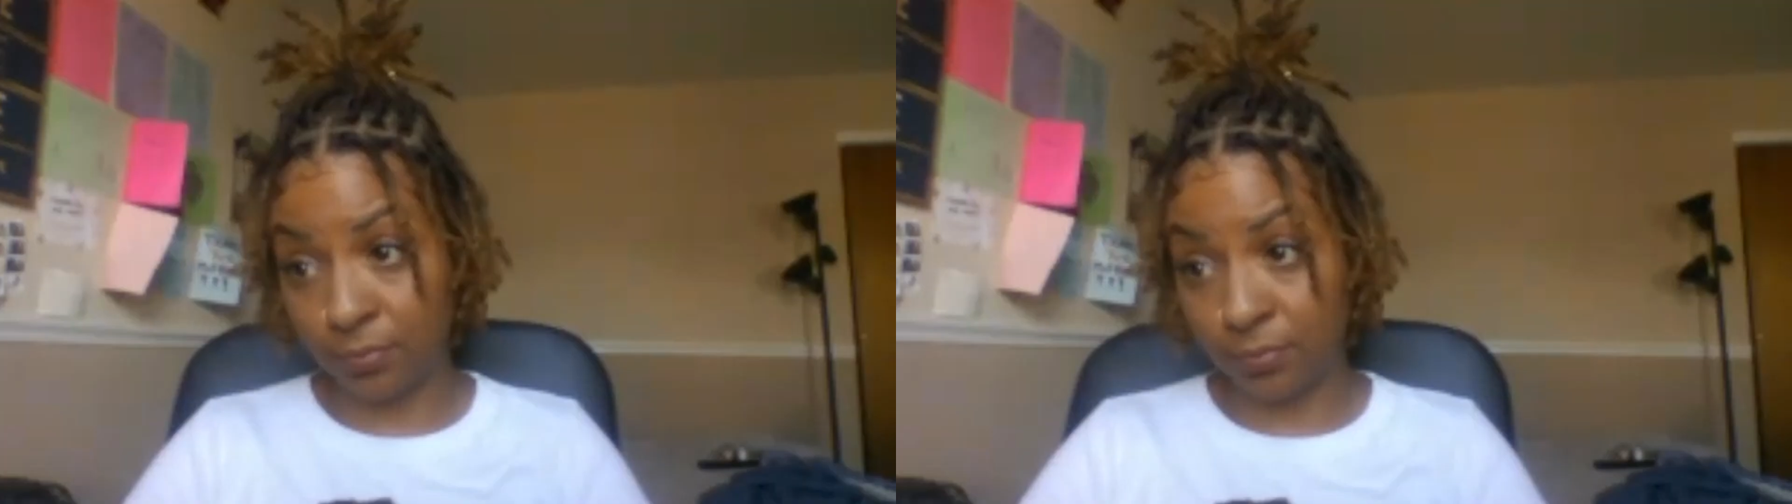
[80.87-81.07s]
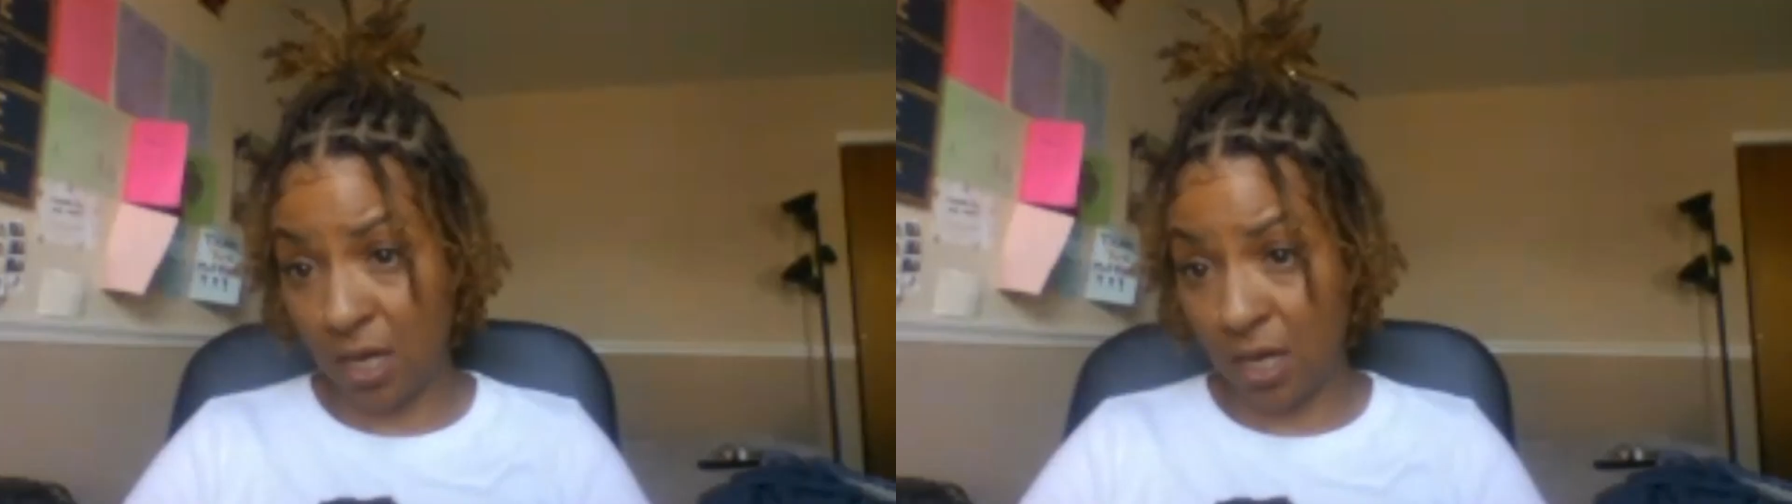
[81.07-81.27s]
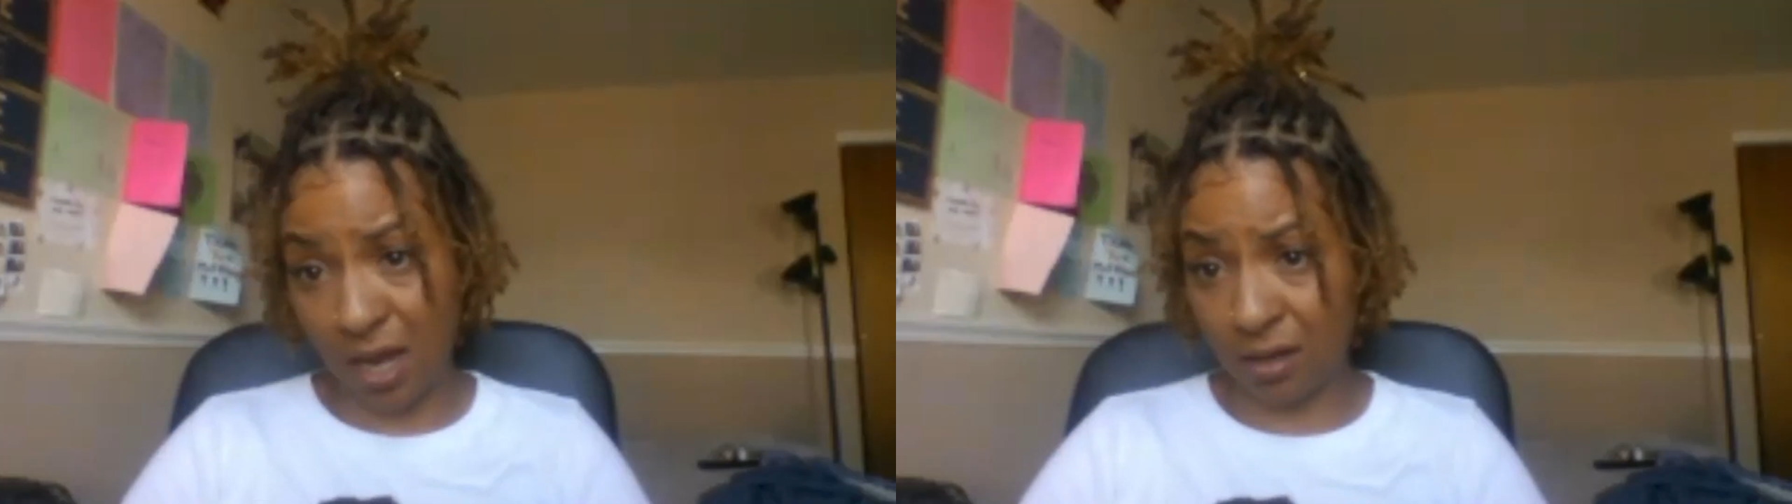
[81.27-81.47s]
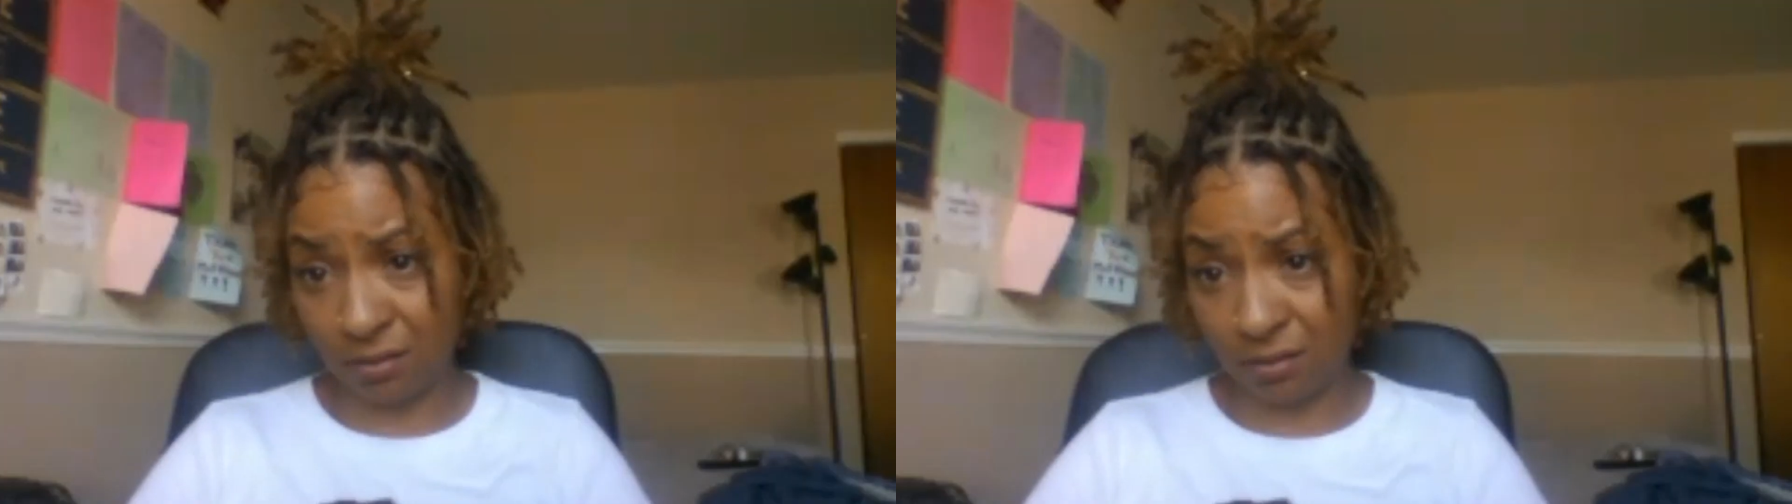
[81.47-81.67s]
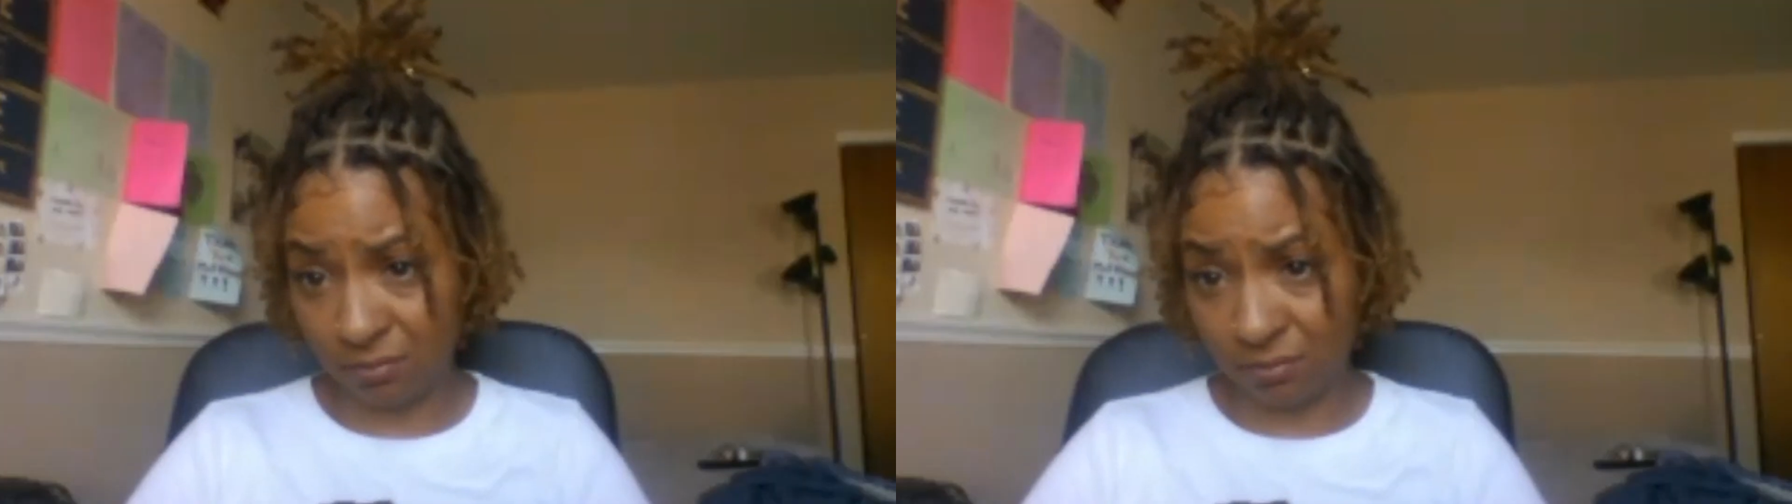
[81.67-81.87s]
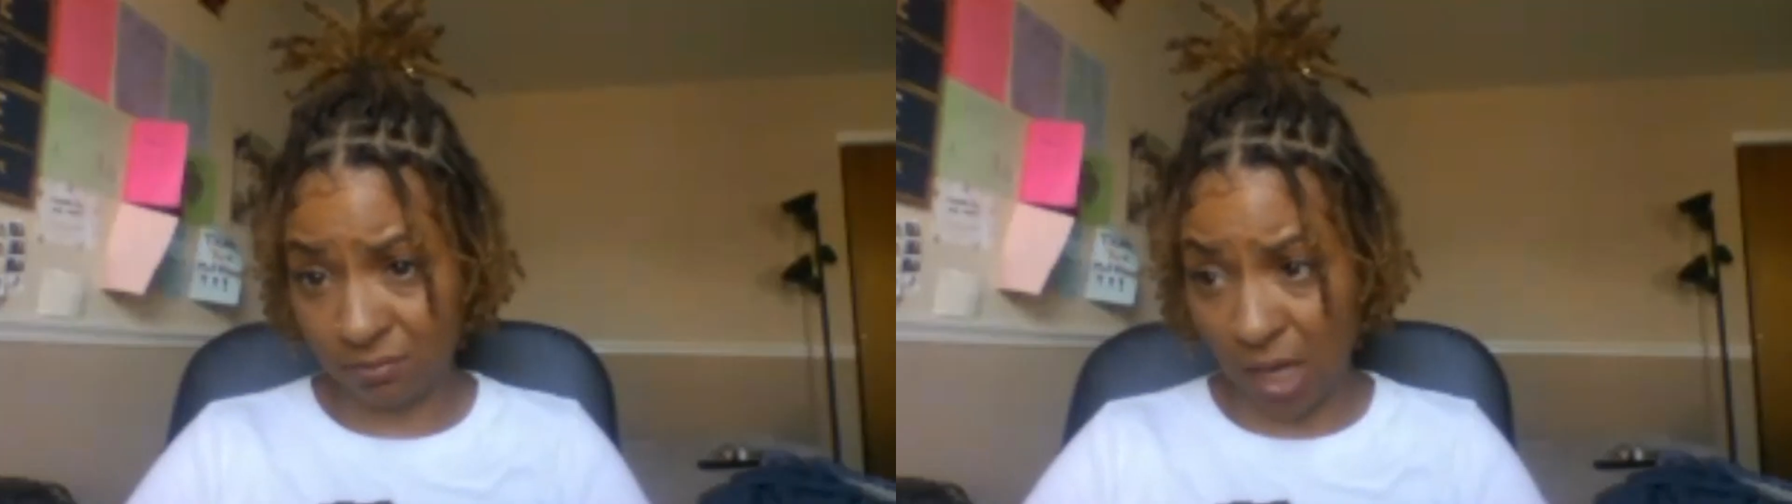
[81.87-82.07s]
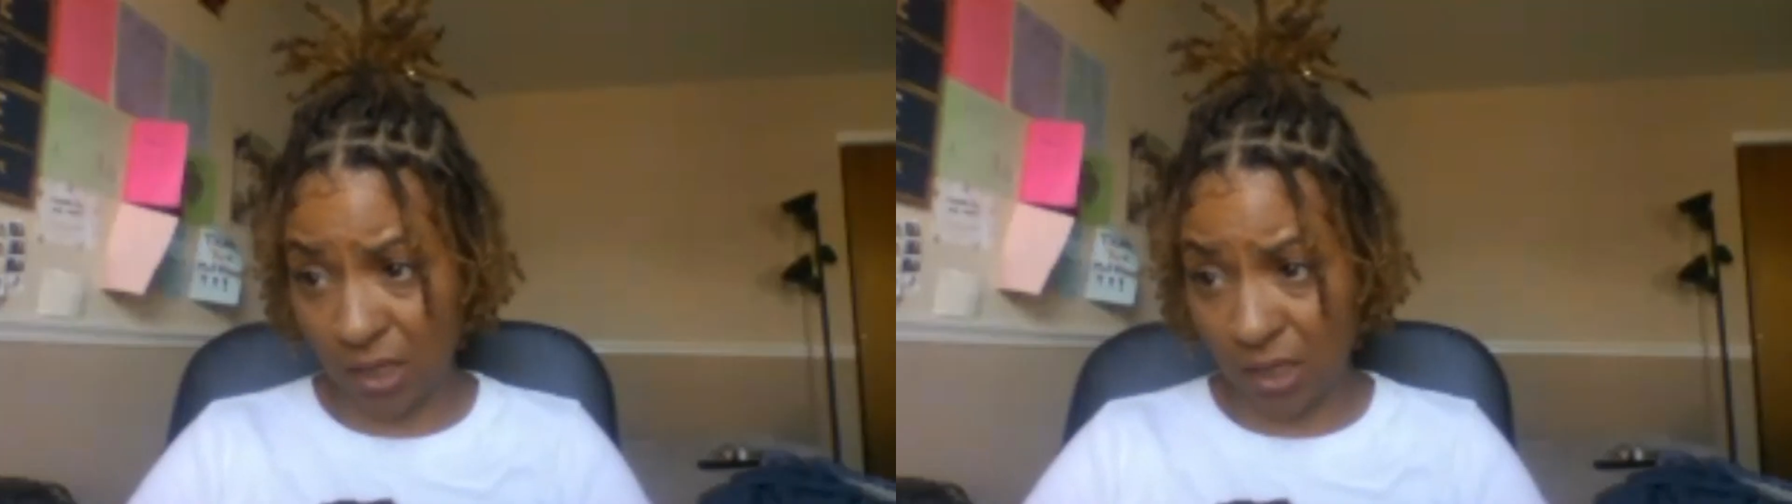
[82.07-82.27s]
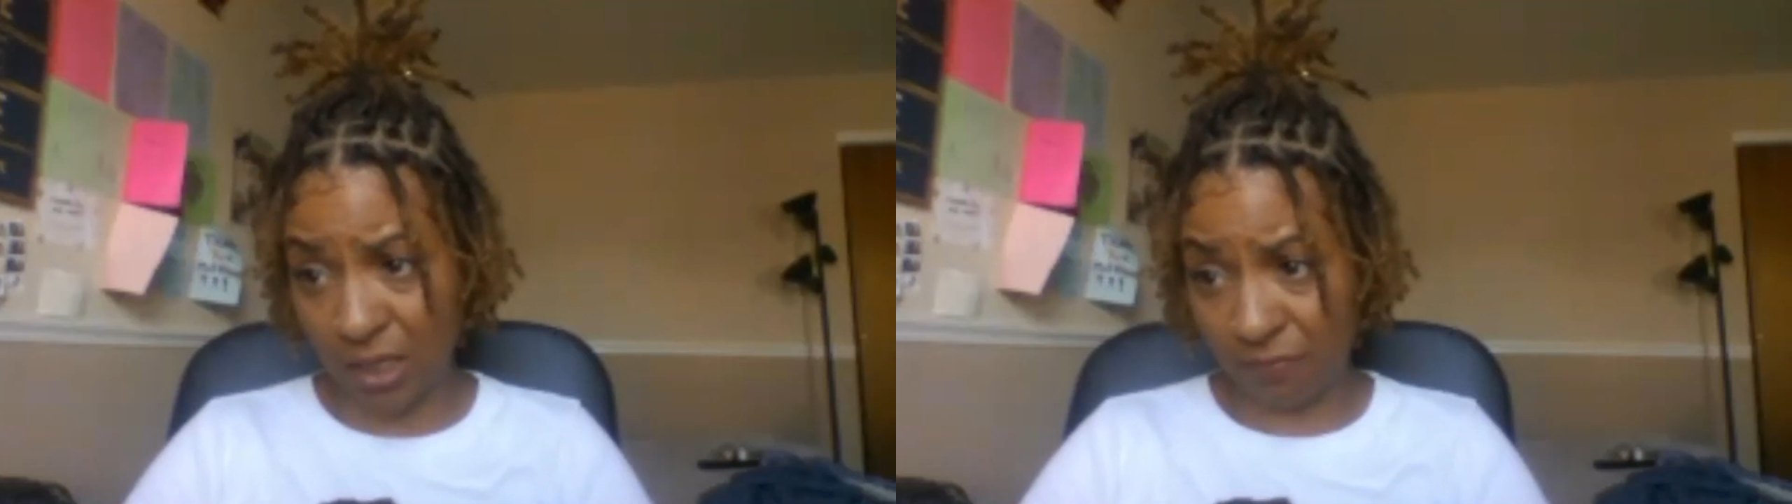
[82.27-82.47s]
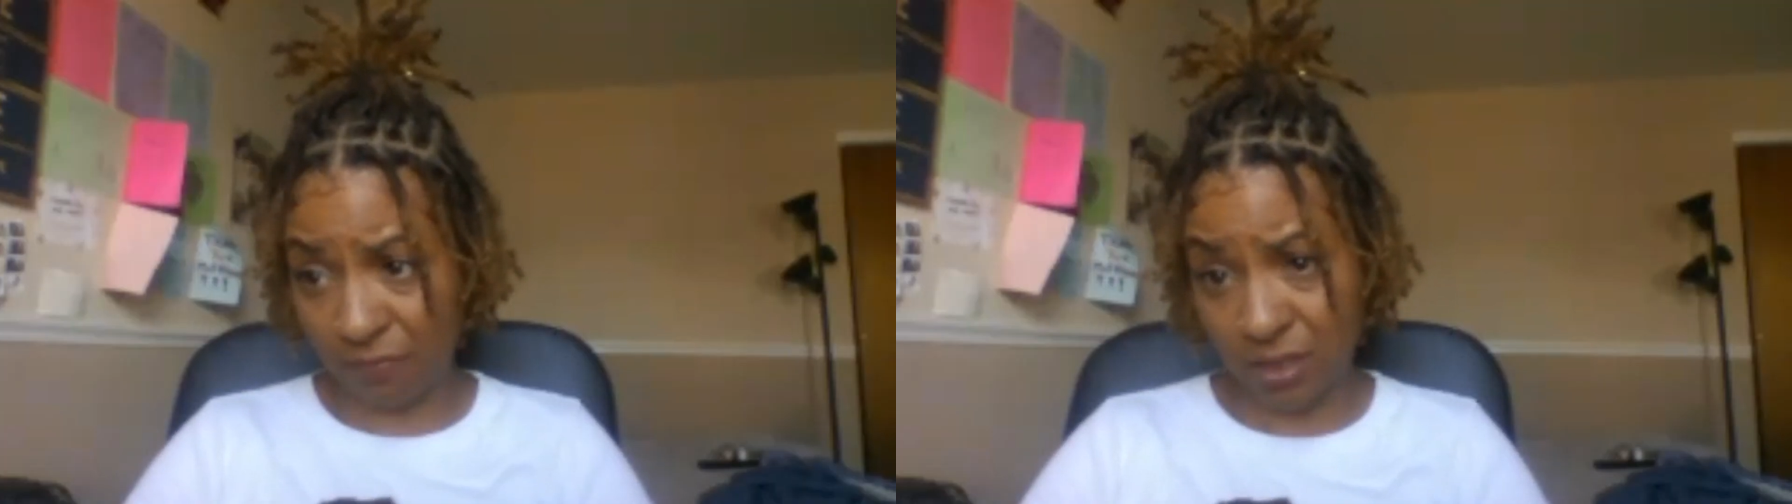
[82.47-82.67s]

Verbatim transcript: Nah, I just have